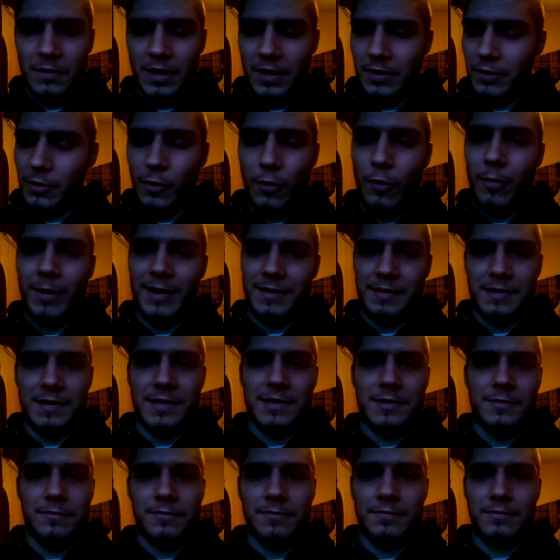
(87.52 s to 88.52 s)
2
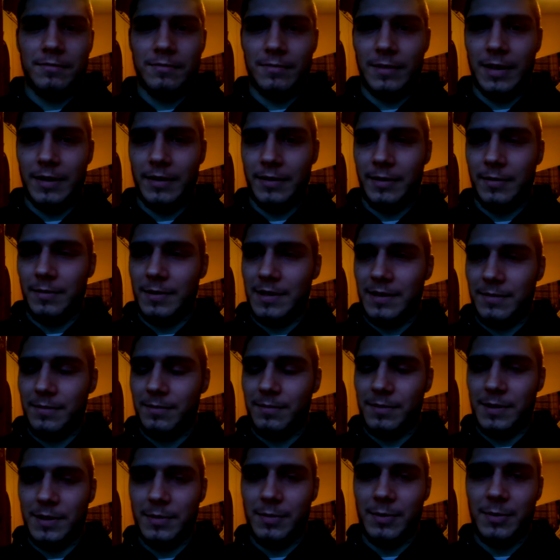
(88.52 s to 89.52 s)
months. Some
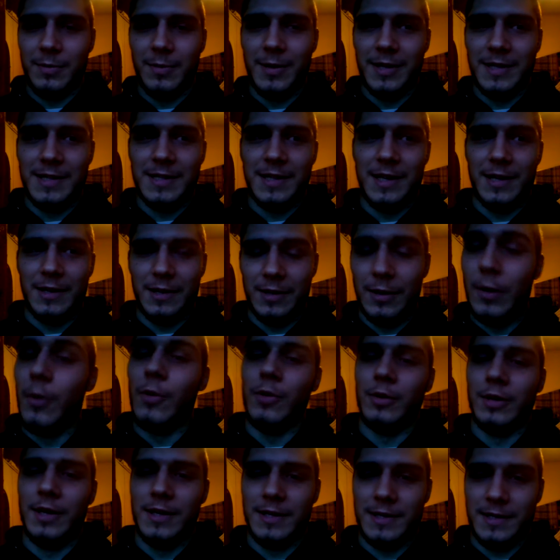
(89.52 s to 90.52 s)
people might say, oh,
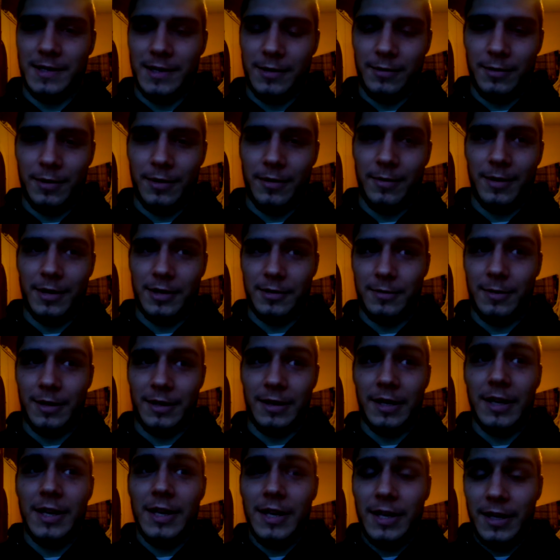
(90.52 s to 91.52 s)
that's not really much, but
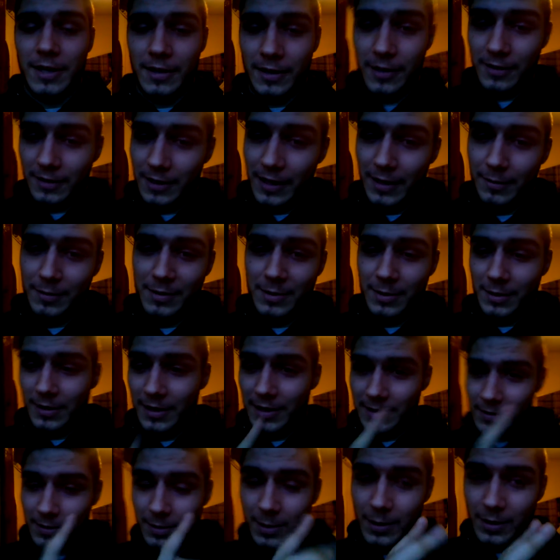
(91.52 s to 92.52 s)
I'm
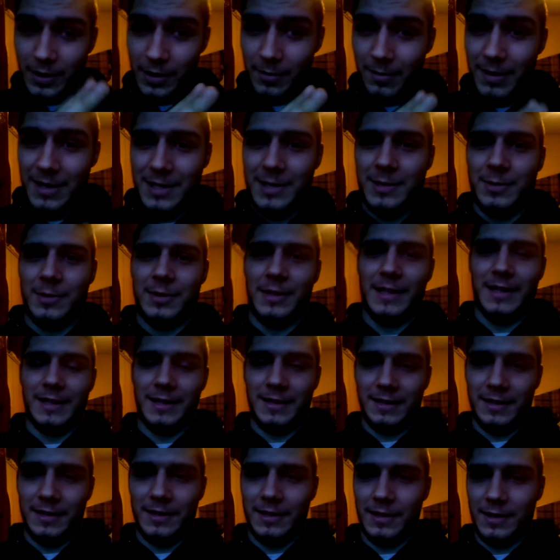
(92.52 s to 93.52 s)
talking muscle, not
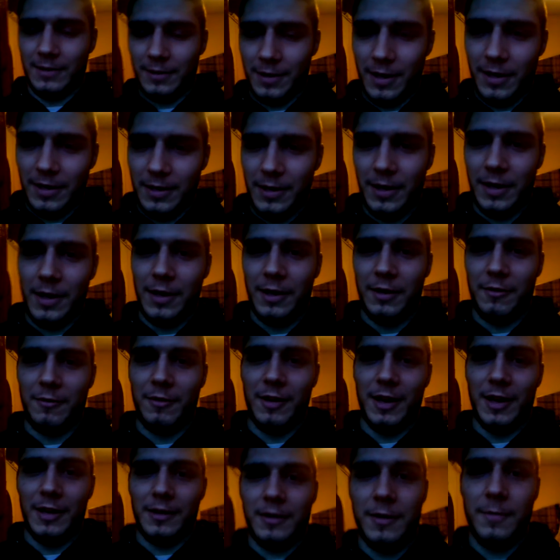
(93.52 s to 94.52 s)
gaining any
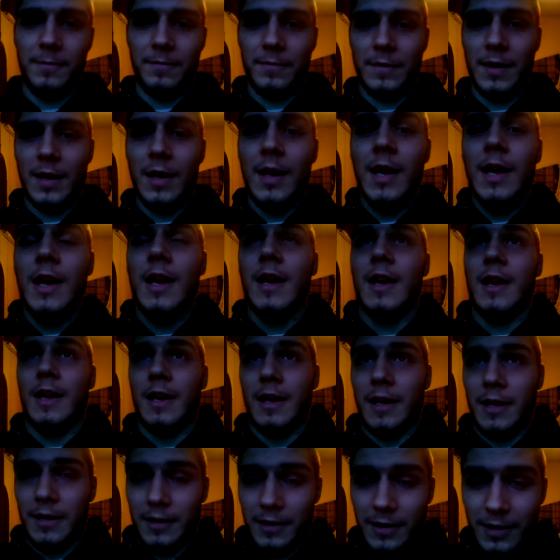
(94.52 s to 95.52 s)
fat.
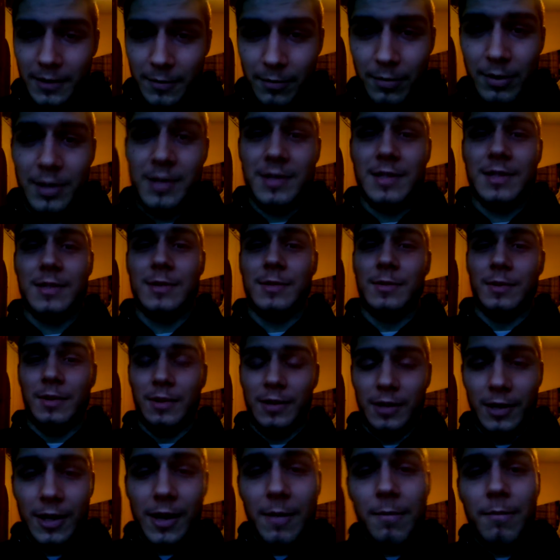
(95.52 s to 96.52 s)
And that brings us to
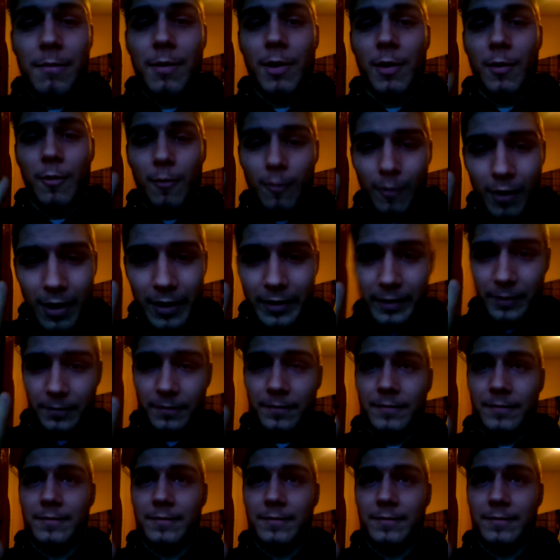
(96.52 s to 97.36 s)
number one